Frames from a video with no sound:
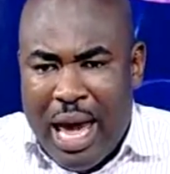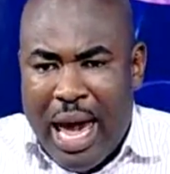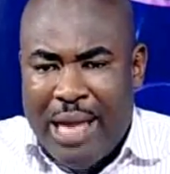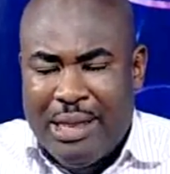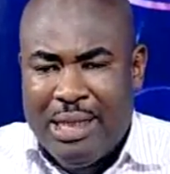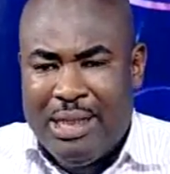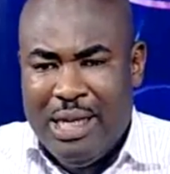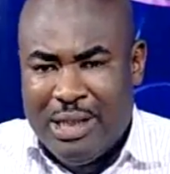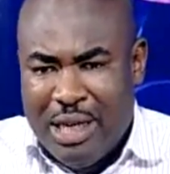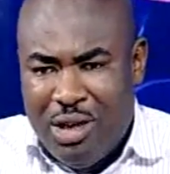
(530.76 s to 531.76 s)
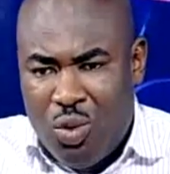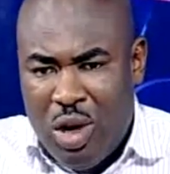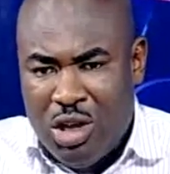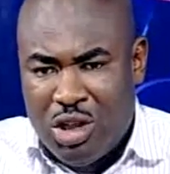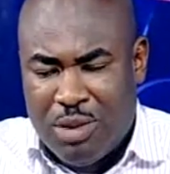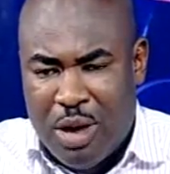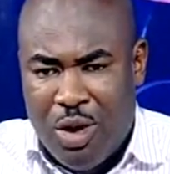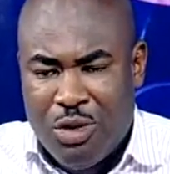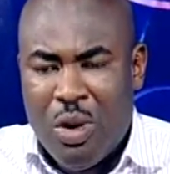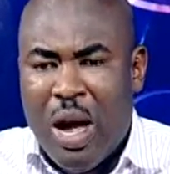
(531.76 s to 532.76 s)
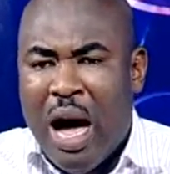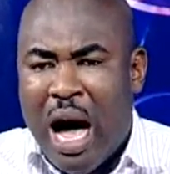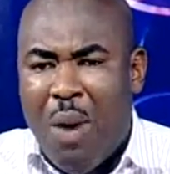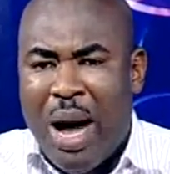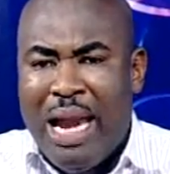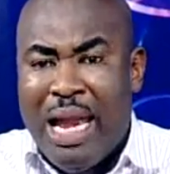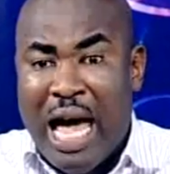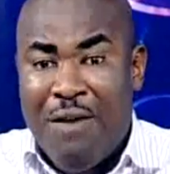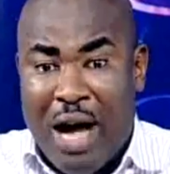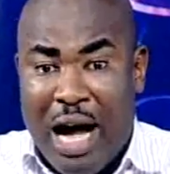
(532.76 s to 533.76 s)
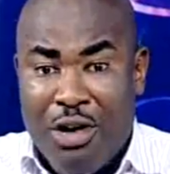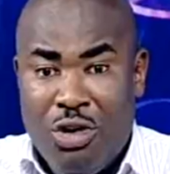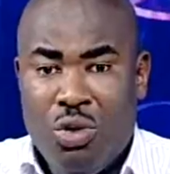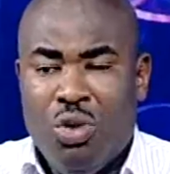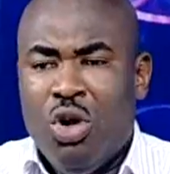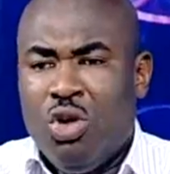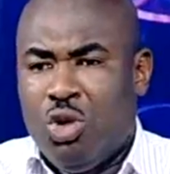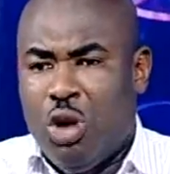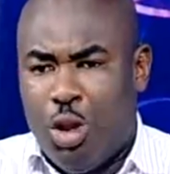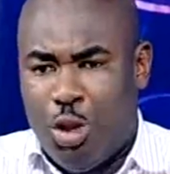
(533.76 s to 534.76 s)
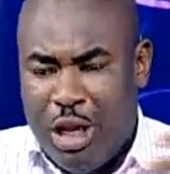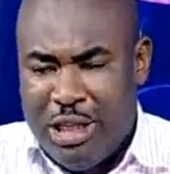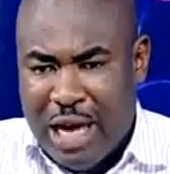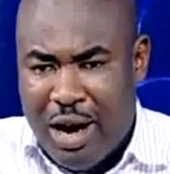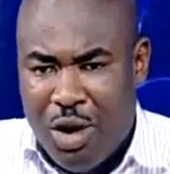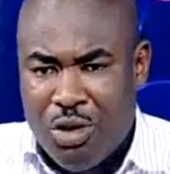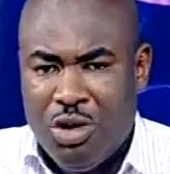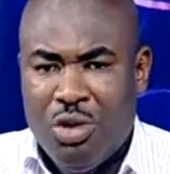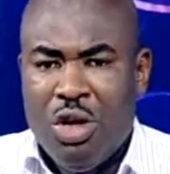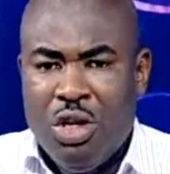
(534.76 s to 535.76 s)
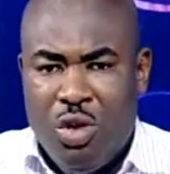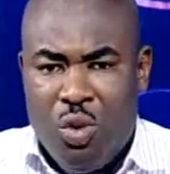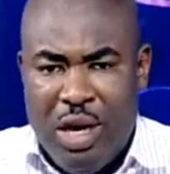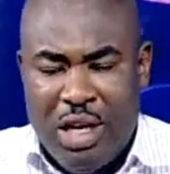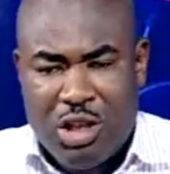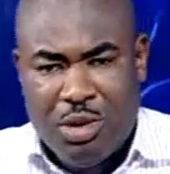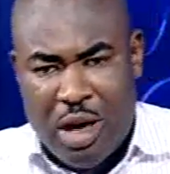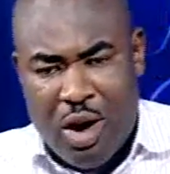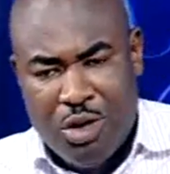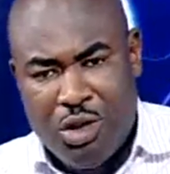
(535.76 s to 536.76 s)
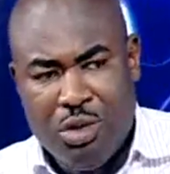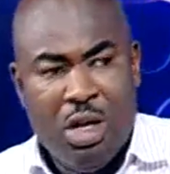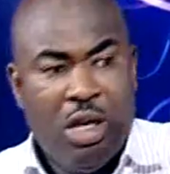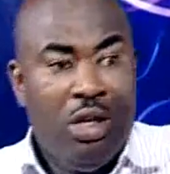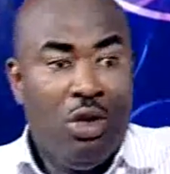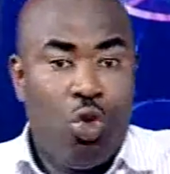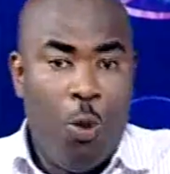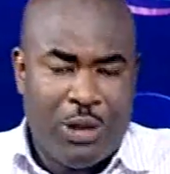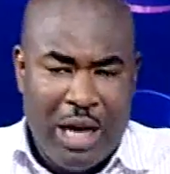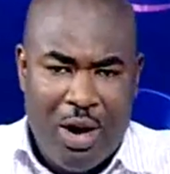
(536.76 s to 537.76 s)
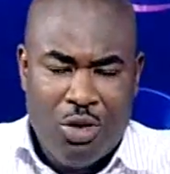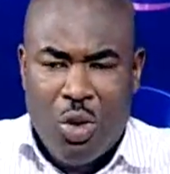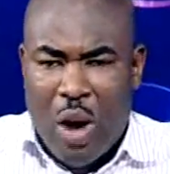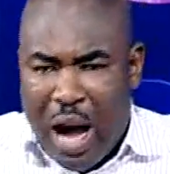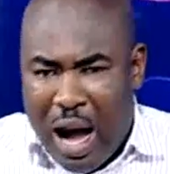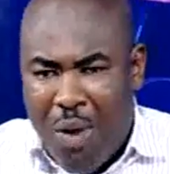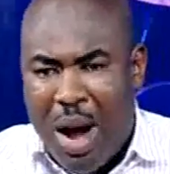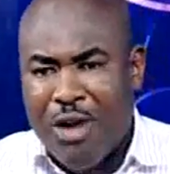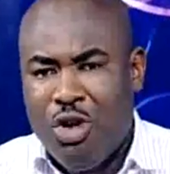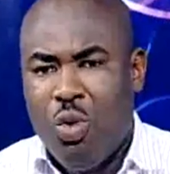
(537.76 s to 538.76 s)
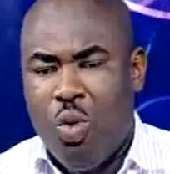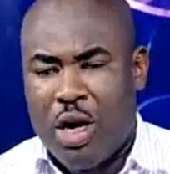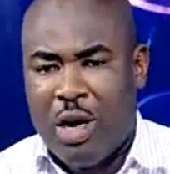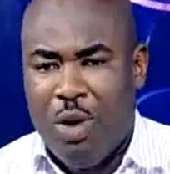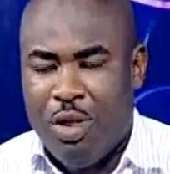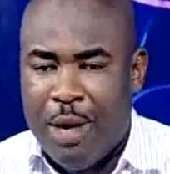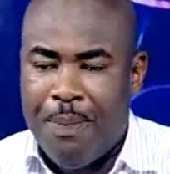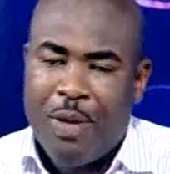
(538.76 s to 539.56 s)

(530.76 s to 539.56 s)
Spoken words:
entities in the relationship around you? How alive are you to the things around you, the relationships around you, the groups around you? How are you working with them?